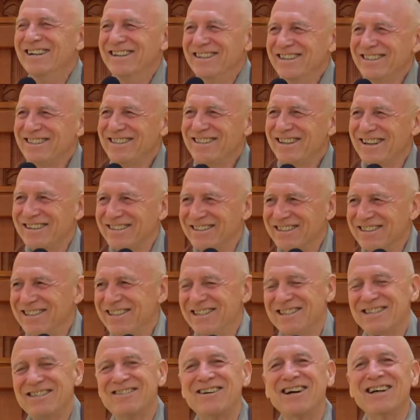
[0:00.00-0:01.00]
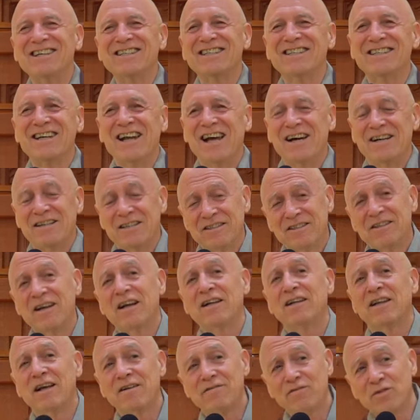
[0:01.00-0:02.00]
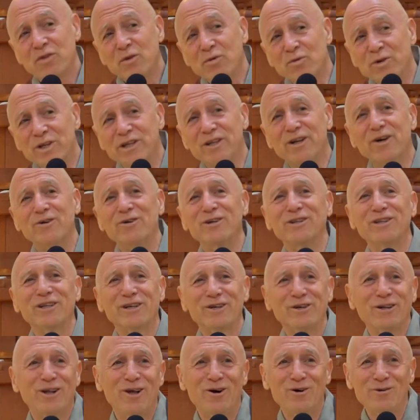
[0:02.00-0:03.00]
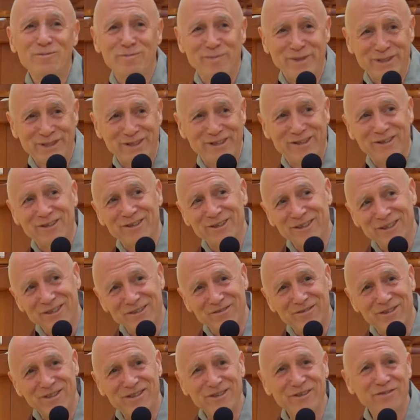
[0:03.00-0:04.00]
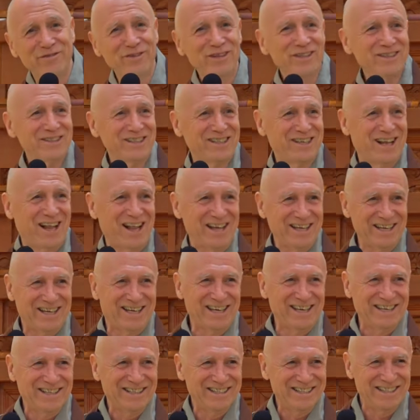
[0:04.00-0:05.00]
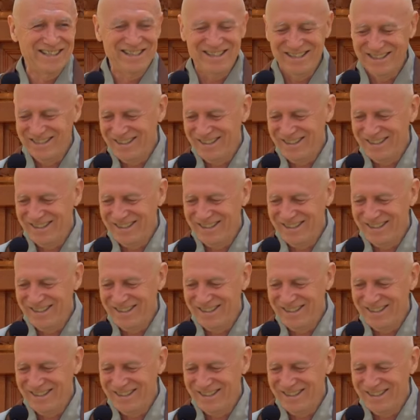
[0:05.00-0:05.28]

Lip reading: So he stretched out, and I left the window a little open. He'll leave when he feels like it.